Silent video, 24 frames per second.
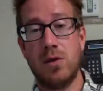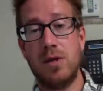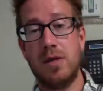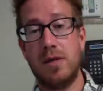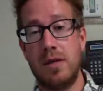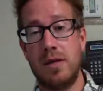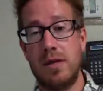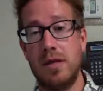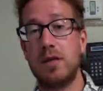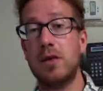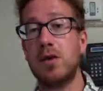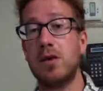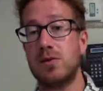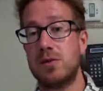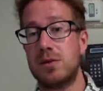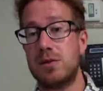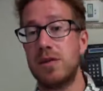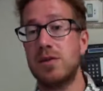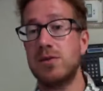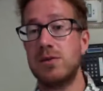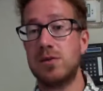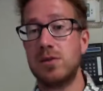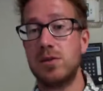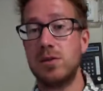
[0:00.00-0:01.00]
that it goes
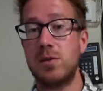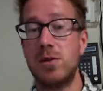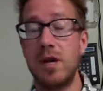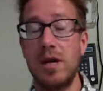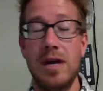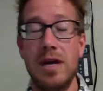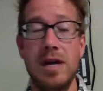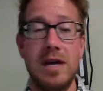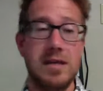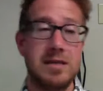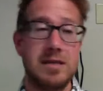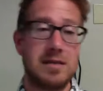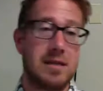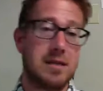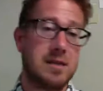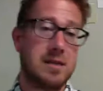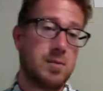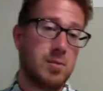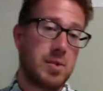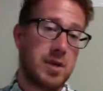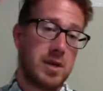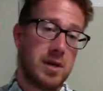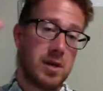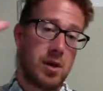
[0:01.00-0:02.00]
into. It's got the
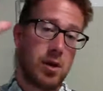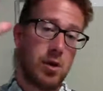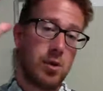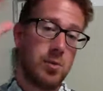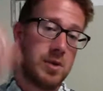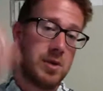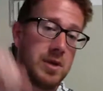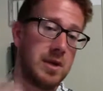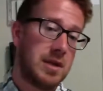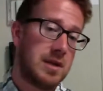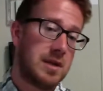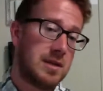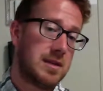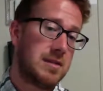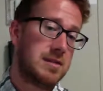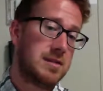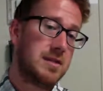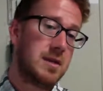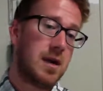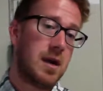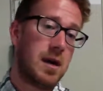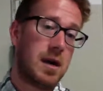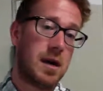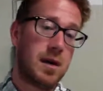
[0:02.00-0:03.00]
big opening at the
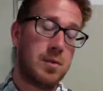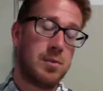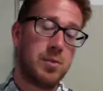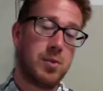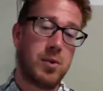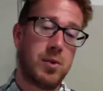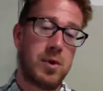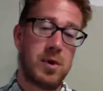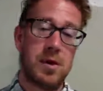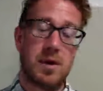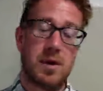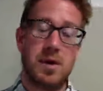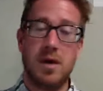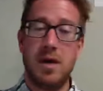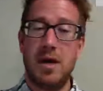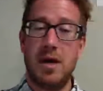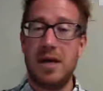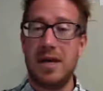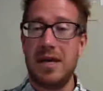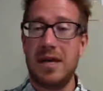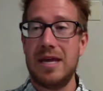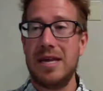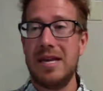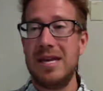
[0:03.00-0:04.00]
top where
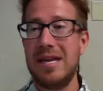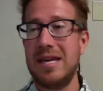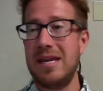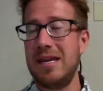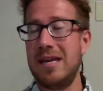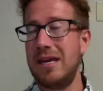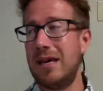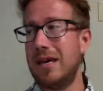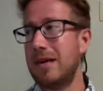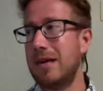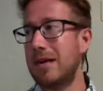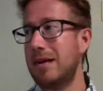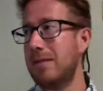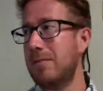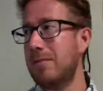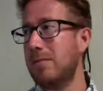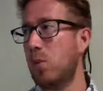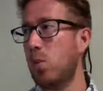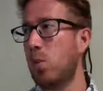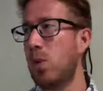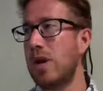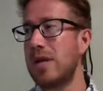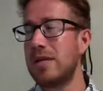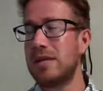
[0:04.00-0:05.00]
any
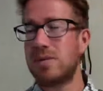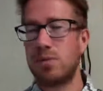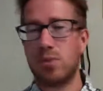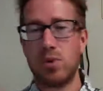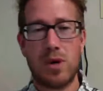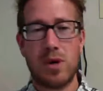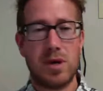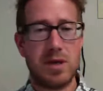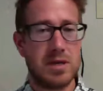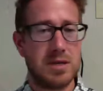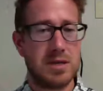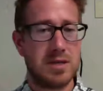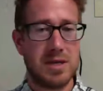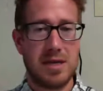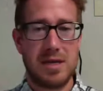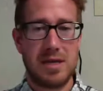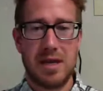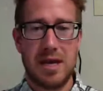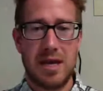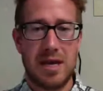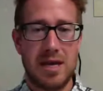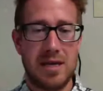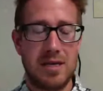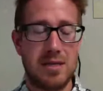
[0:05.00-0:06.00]
waste products
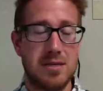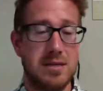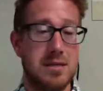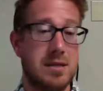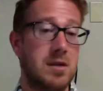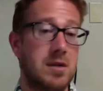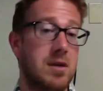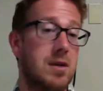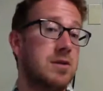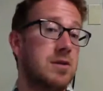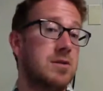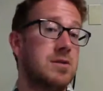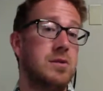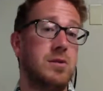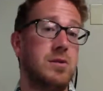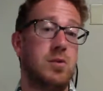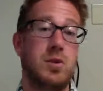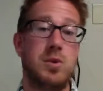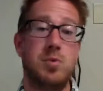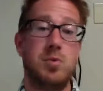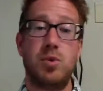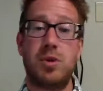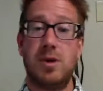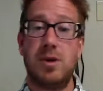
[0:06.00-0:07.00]
can exit. Also,
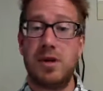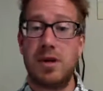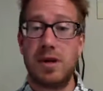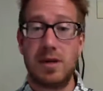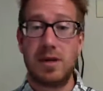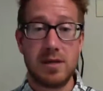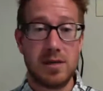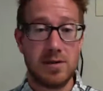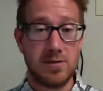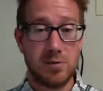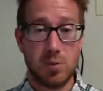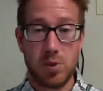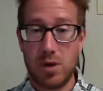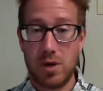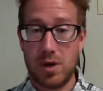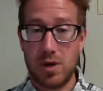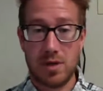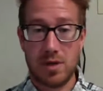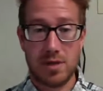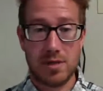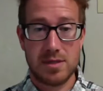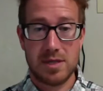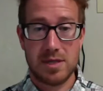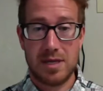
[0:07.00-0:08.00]
reproductive
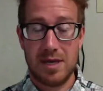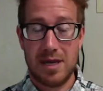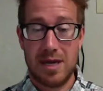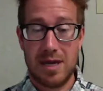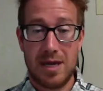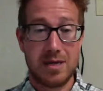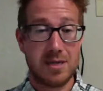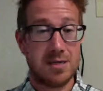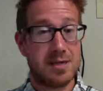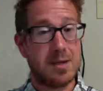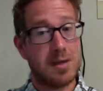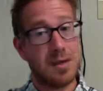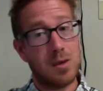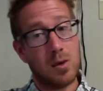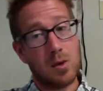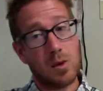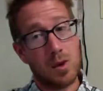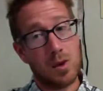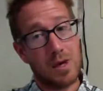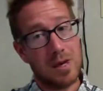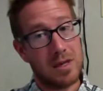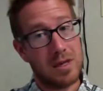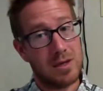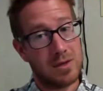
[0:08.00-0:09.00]
products can exit
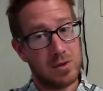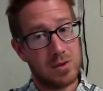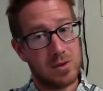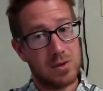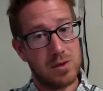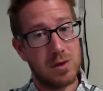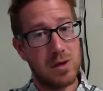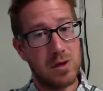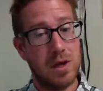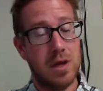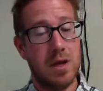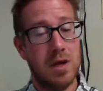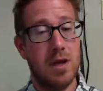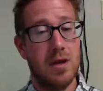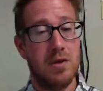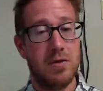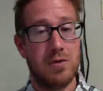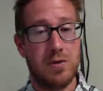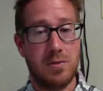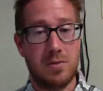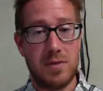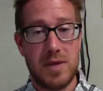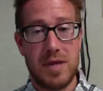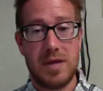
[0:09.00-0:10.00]
or enter
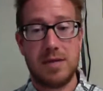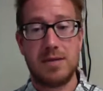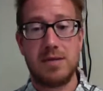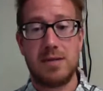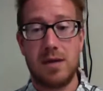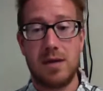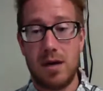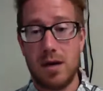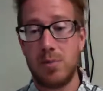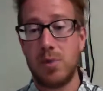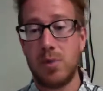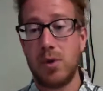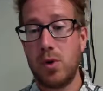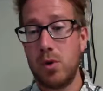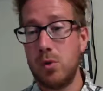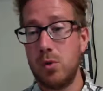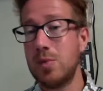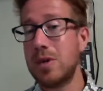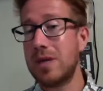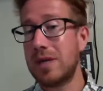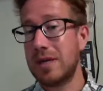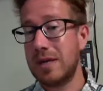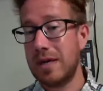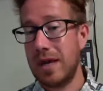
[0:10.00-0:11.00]
from that top
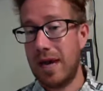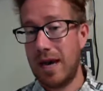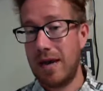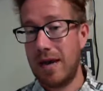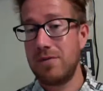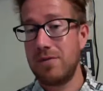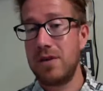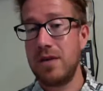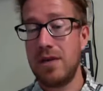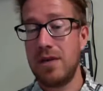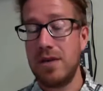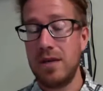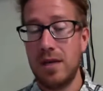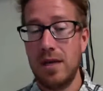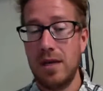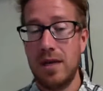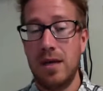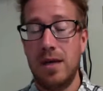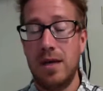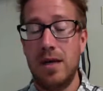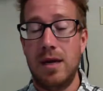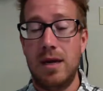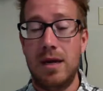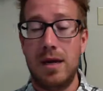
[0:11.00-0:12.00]
open cavity,
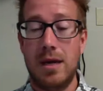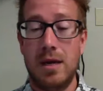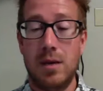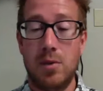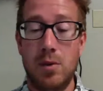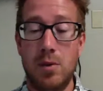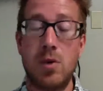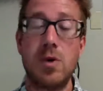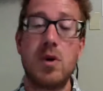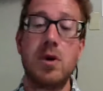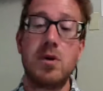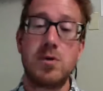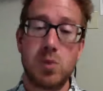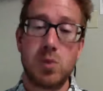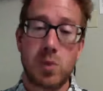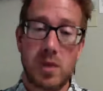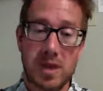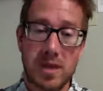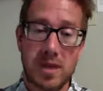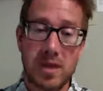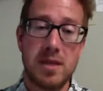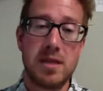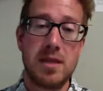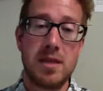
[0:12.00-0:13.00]
or it goes
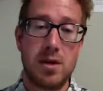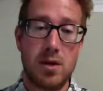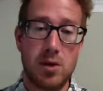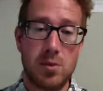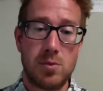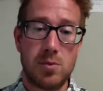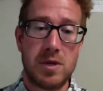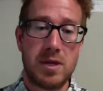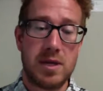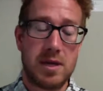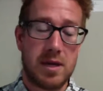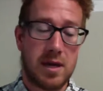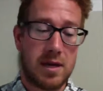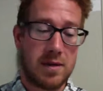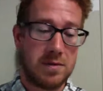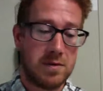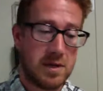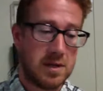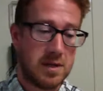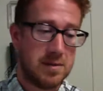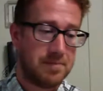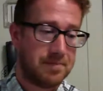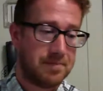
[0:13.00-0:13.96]
within the open cavity.